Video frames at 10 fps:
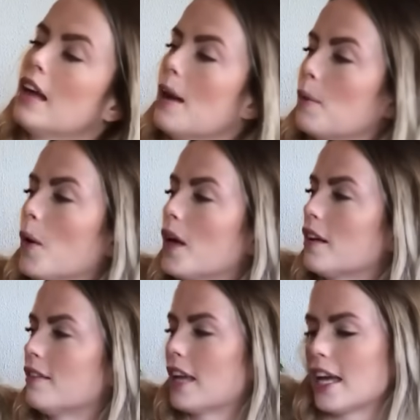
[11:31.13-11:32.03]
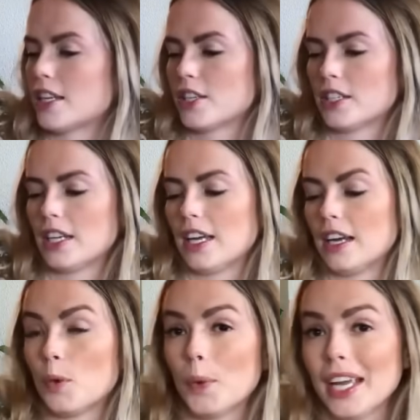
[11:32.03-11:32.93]
I'm going on vacation in
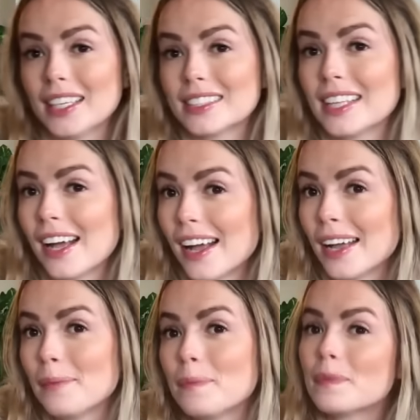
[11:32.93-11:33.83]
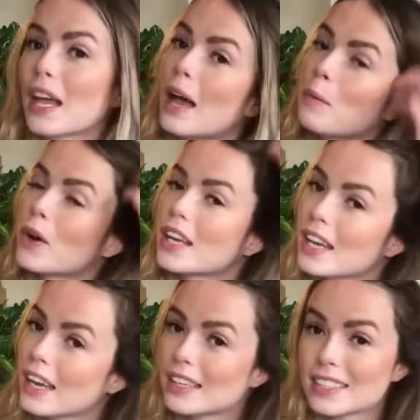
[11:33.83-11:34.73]
a week's time. I'm
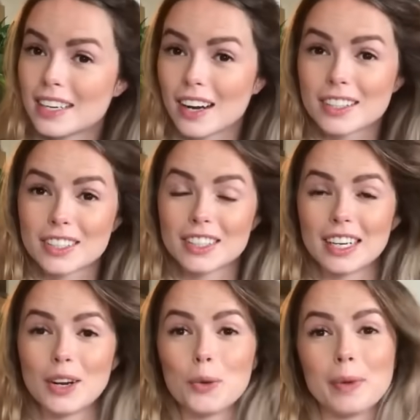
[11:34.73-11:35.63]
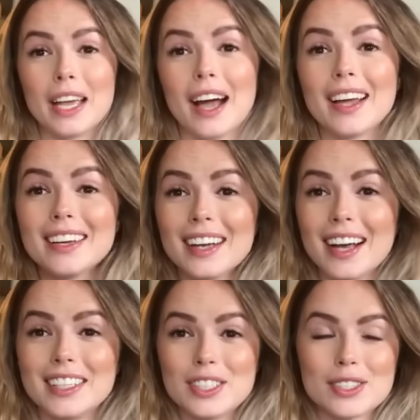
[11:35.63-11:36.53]
working as a doctor in OB/GYN.
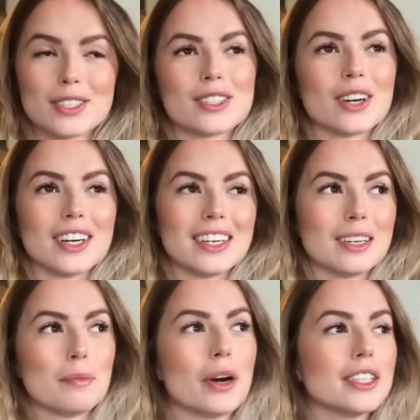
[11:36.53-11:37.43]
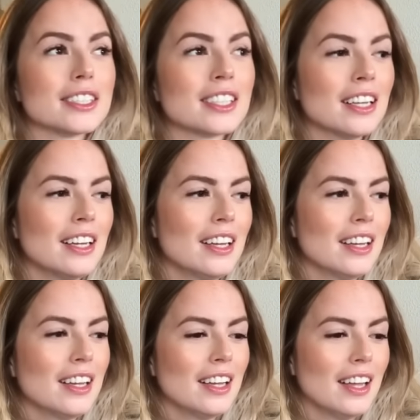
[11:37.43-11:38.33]
I just started in March,
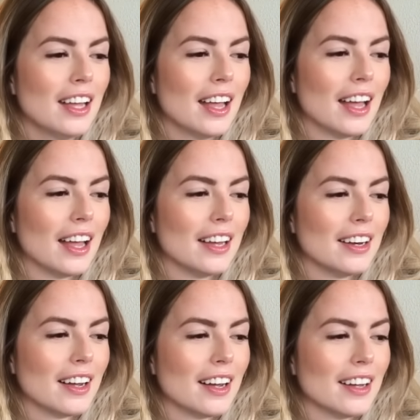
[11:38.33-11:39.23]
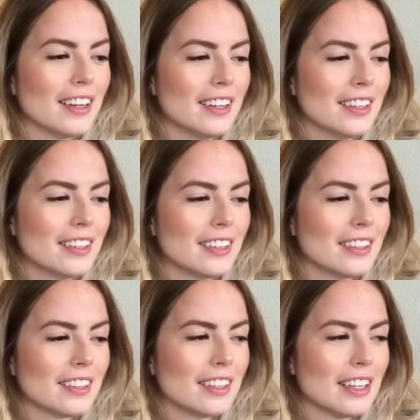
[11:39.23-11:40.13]
and
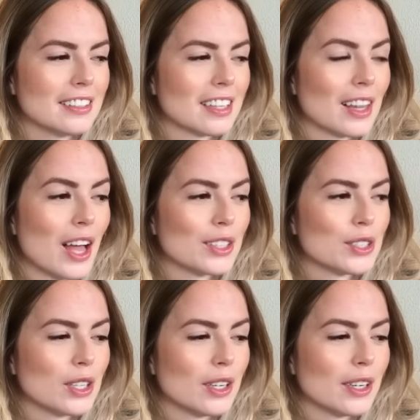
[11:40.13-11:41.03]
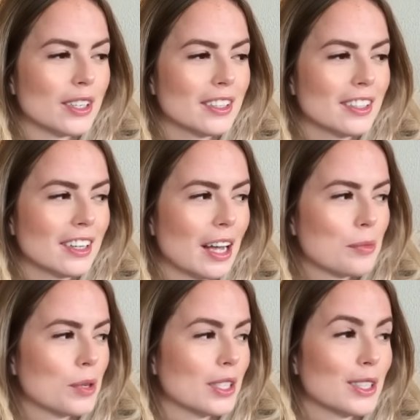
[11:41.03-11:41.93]
it's a lot to learn.
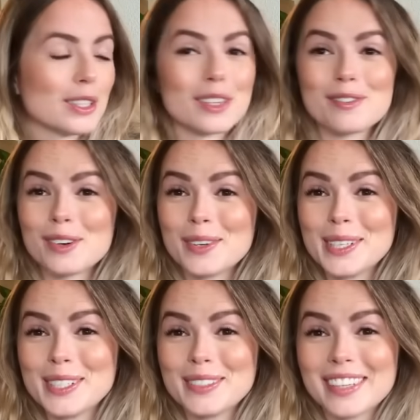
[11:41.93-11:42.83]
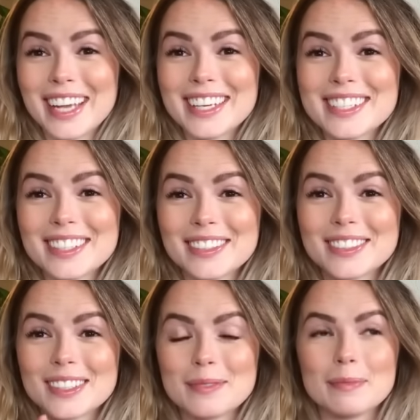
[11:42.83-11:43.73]
I'm really looking forward to a vacation though,
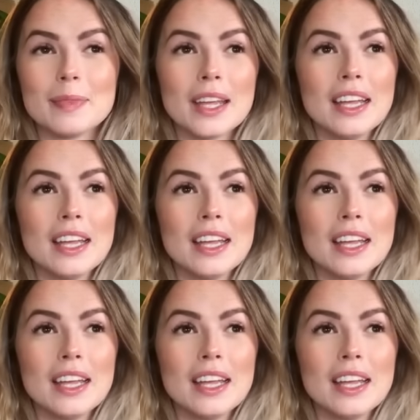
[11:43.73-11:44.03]
some